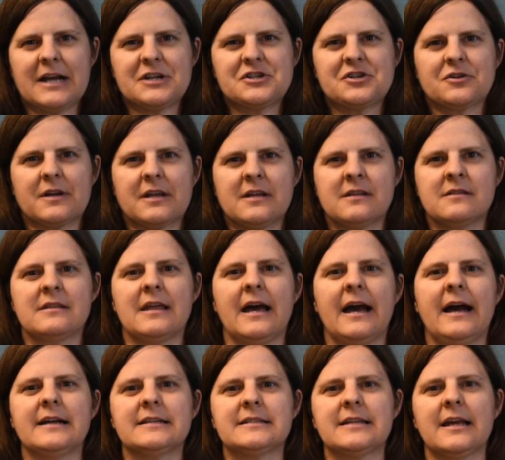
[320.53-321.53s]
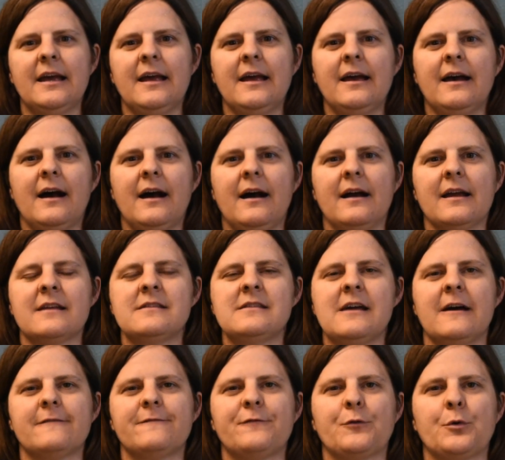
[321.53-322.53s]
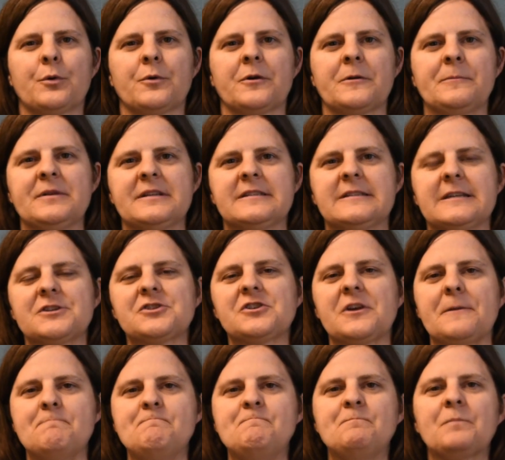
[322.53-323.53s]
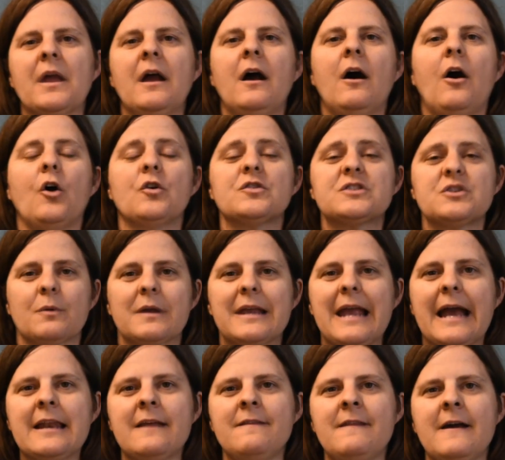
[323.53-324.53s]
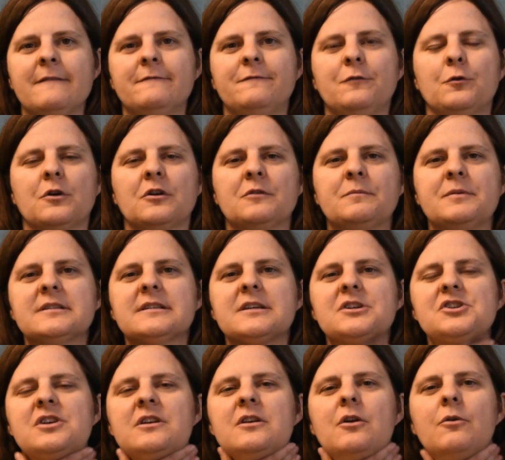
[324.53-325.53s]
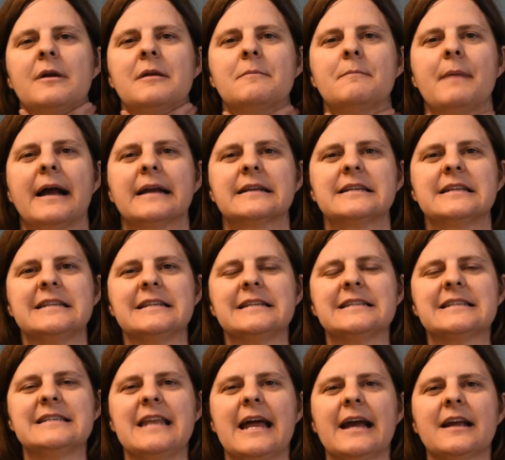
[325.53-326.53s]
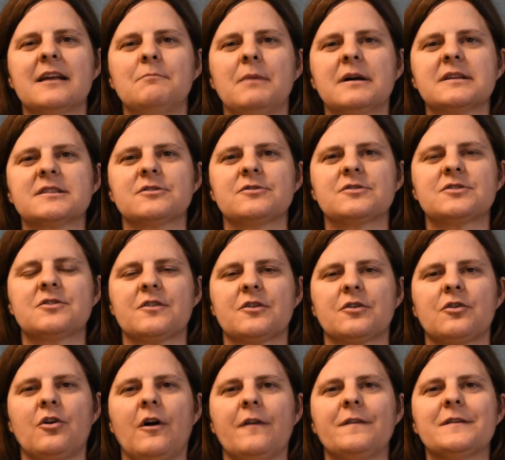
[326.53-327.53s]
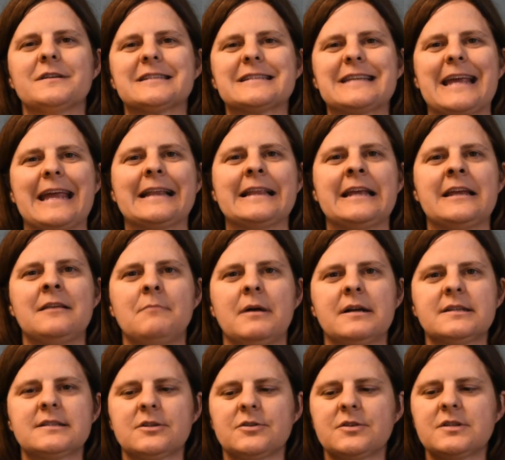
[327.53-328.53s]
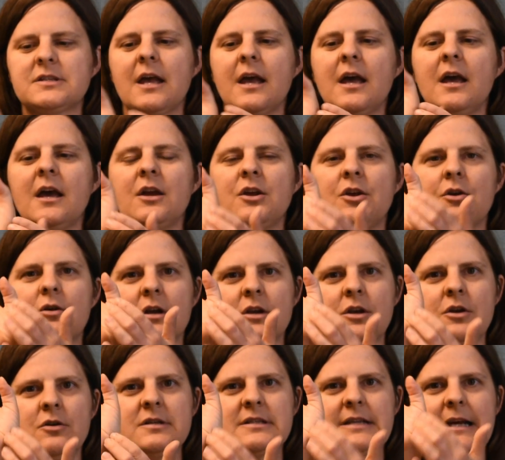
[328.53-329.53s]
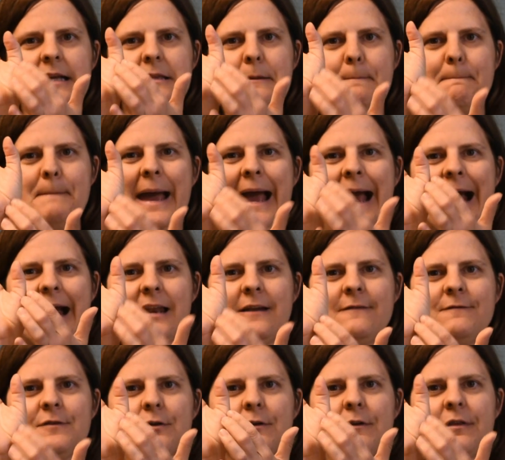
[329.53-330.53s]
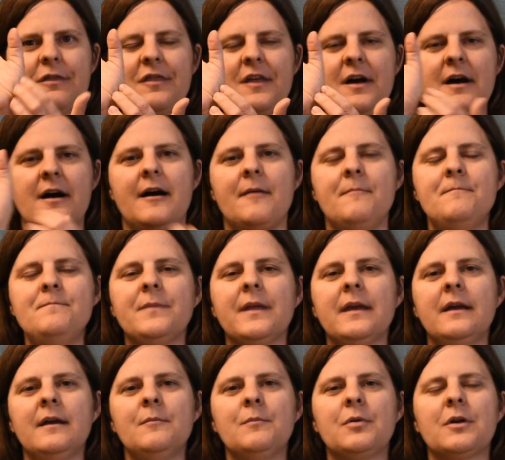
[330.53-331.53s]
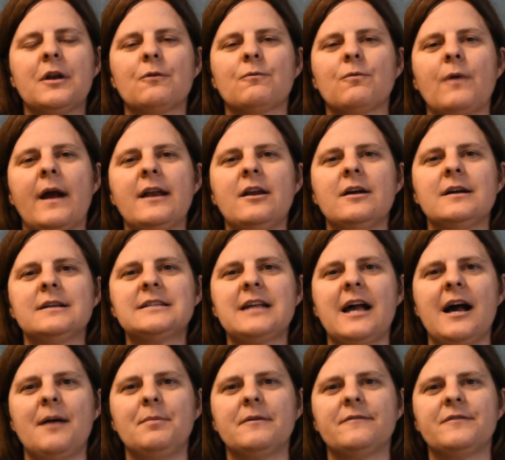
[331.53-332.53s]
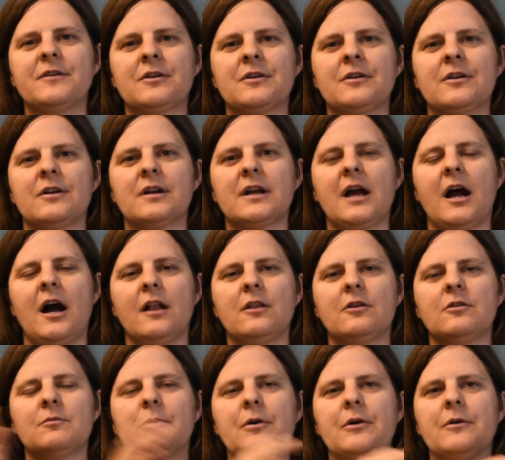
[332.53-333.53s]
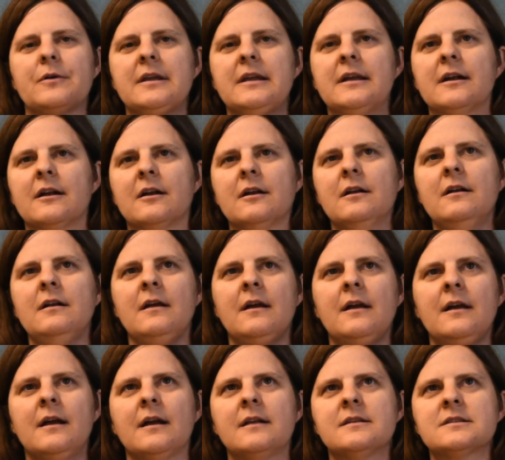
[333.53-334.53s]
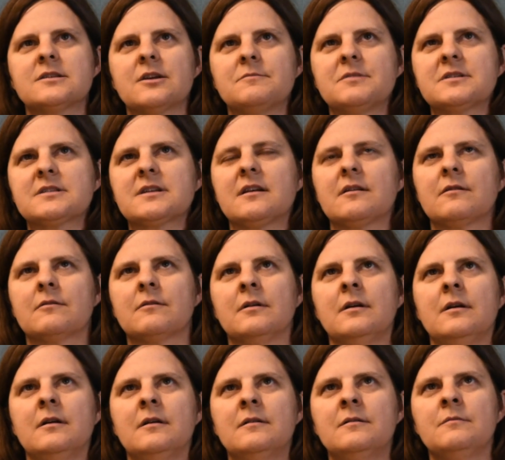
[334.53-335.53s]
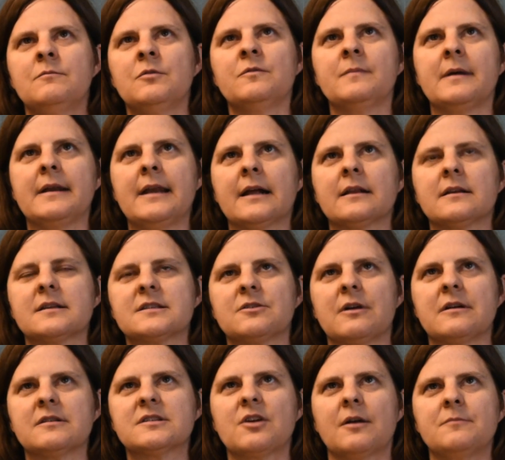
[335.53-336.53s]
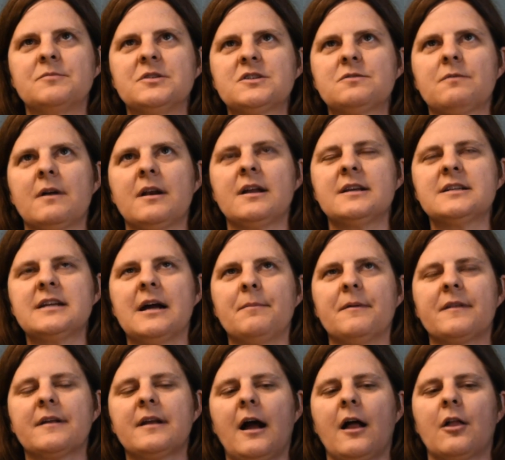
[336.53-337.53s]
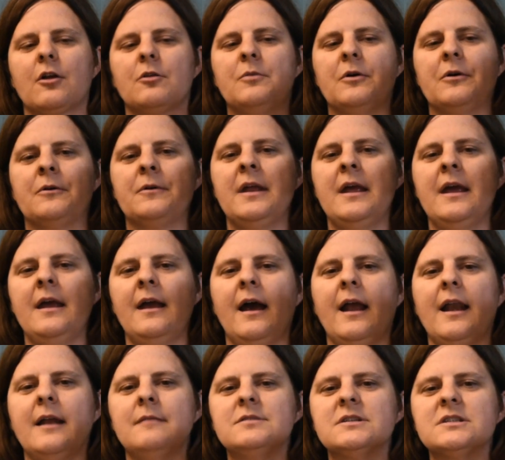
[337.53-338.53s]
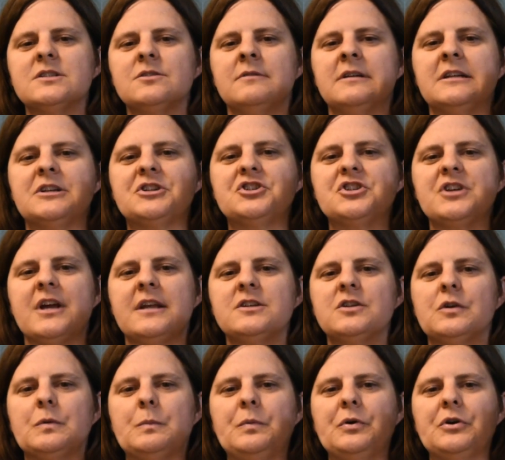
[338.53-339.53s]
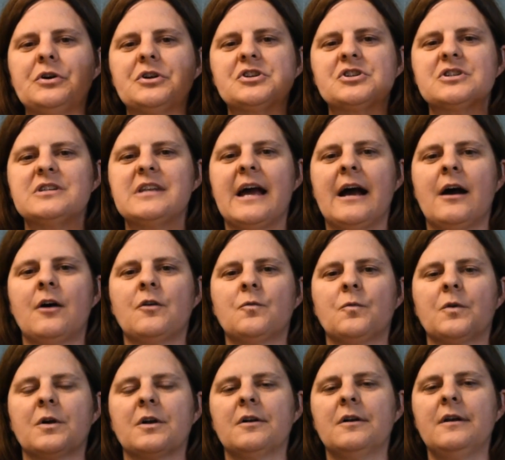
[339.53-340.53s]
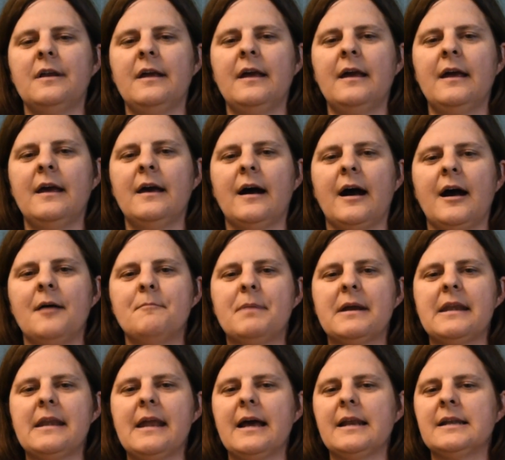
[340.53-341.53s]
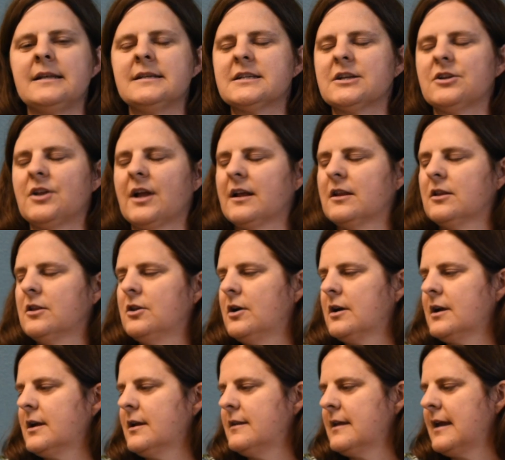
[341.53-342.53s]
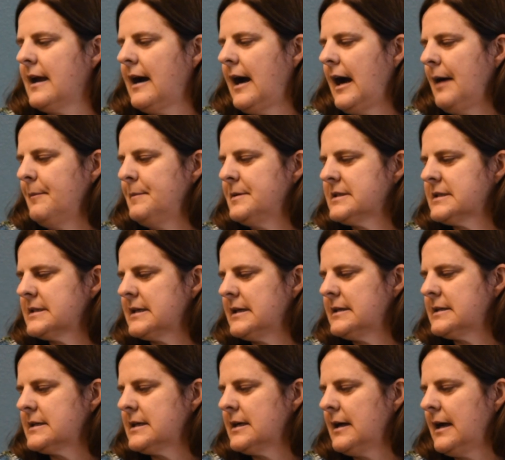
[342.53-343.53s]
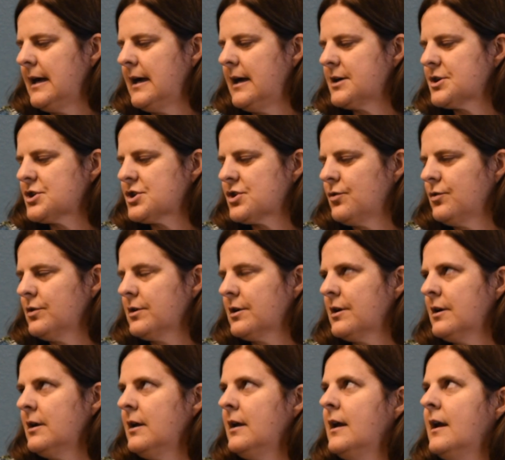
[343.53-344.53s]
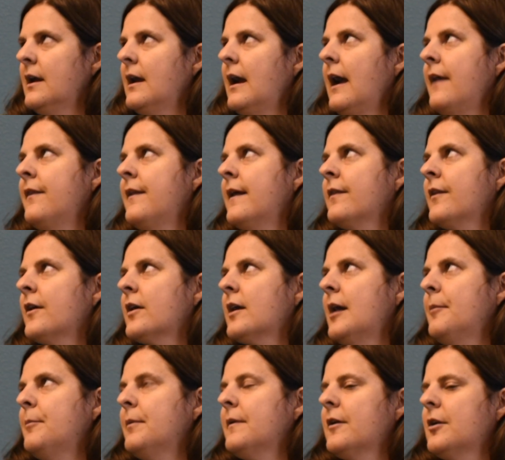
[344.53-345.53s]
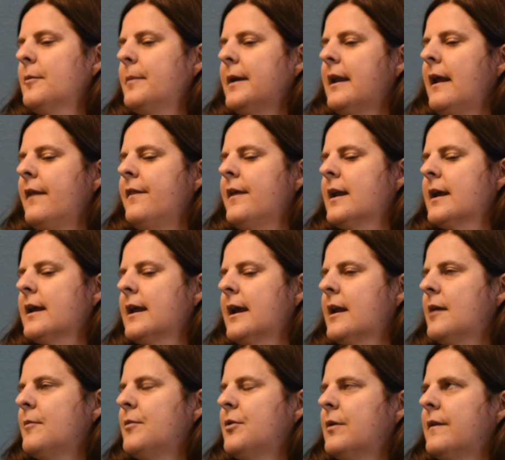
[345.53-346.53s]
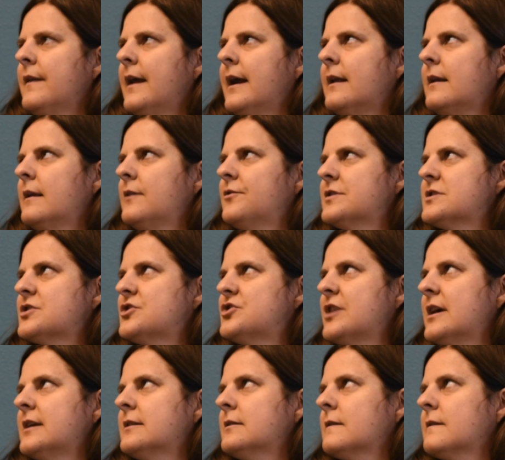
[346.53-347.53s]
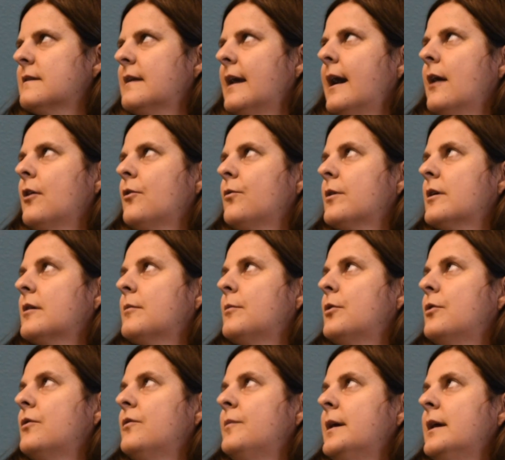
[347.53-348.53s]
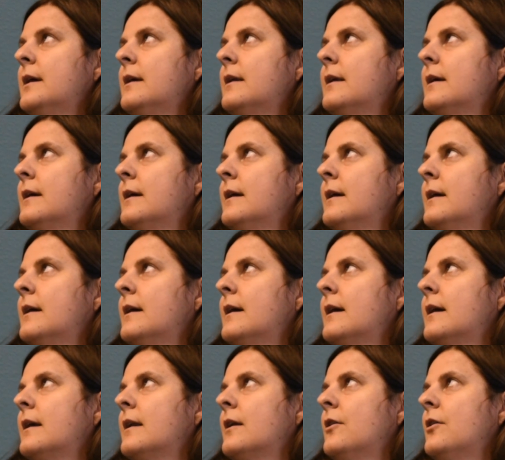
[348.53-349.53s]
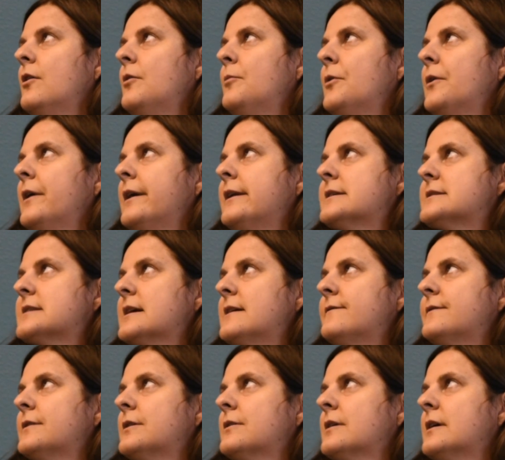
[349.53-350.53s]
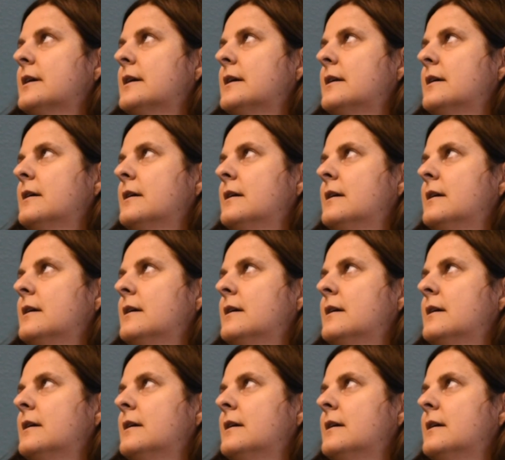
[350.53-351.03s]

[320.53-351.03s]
as you're in that forward position. Also, again, in that forward position, going back to these neck muscles, or they're called the scalene muscles, you can use like the pad of your thumb, put it right on top of your collarbone here, and so I'm just going to move my necklace around. So I'm just right on top of the collarbone, and I'm just doing a gentle push downward, but not until I look the opposite shoulder, and then look up a little bit, and then again I'm doing that just gentle downward movement, and oh boy, does that feel good.